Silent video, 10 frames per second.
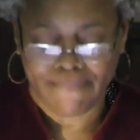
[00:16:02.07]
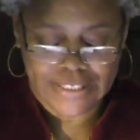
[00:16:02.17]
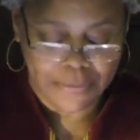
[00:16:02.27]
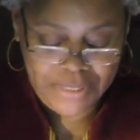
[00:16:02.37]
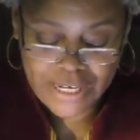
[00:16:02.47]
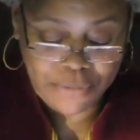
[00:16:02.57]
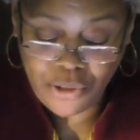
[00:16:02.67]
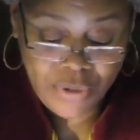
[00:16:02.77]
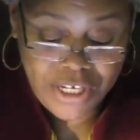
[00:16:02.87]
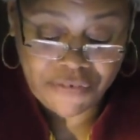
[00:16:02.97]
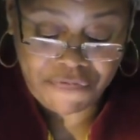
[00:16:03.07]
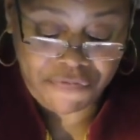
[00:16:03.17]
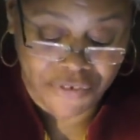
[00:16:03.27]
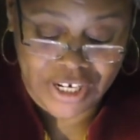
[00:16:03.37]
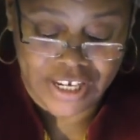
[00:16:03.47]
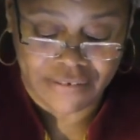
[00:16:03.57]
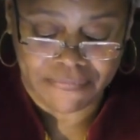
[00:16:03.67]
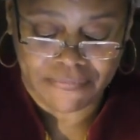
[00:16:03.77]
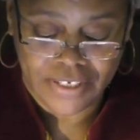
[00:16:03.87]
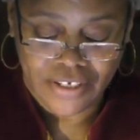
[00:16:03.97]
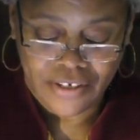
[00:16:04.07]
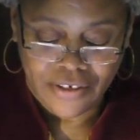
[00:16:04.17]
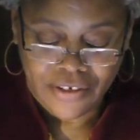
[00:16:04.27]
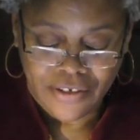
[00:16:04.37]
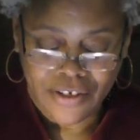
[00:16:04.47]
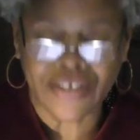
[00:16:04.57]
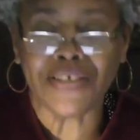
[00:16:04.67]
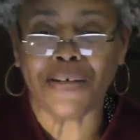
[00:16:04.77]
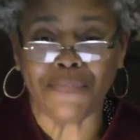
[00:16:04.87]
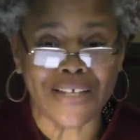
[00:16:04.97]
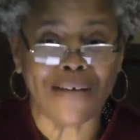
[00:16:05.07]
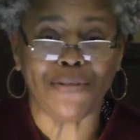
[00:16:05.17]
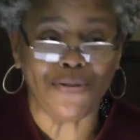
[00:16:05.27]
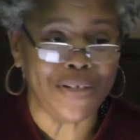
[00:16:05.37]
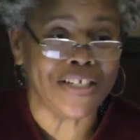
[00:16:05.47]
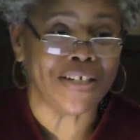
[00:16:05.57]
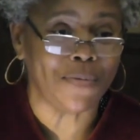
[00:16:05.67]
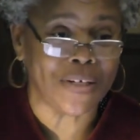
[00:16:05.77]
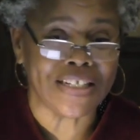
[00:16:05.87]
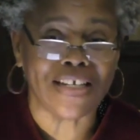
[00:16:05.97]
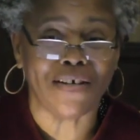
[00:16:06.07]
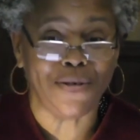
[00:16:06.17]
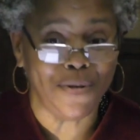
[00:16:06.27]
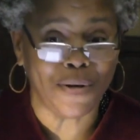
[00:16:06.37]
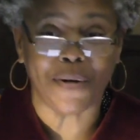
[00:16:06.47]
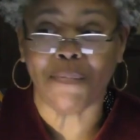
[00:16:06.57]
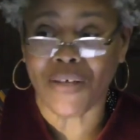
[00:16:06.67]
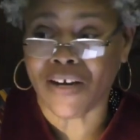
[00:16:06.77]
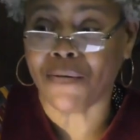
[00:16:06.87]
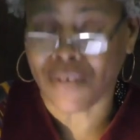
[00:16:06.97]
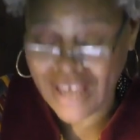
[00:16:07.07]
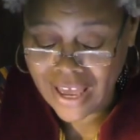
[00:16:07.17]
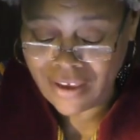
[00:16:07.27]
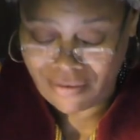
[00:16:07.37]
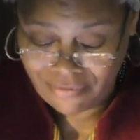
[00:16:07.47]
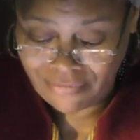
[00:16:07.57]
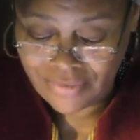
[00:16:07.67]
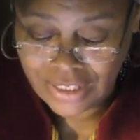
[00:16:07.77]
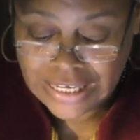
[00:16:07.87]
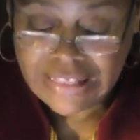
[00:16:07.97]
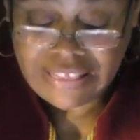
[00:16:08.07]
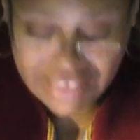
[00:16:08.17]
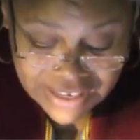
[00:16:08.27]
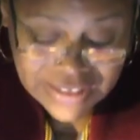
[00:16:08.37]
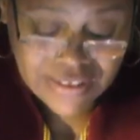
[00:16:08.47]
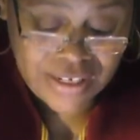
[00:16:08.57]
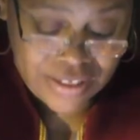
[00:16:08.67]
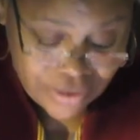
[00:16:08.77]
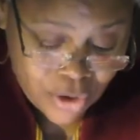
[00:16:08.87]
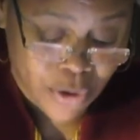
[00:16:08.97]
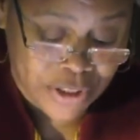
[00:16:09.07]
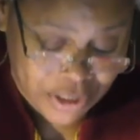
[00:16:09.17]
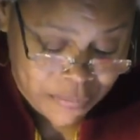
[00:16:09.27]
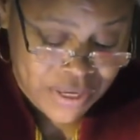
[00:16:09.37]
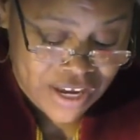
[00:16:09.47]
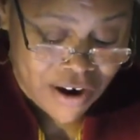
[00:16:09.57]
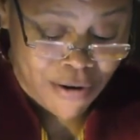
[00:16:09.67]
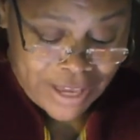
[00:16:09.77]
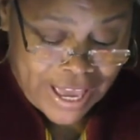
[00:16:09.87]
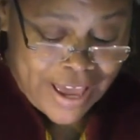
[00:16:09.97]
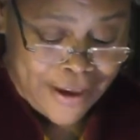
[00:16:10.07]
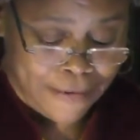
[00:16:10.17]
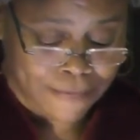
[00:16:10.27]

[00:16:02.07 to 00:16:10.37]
Sometimes you need a friend. Sometimes you need someone to tell you, you're going to be okay. This is going to be okay.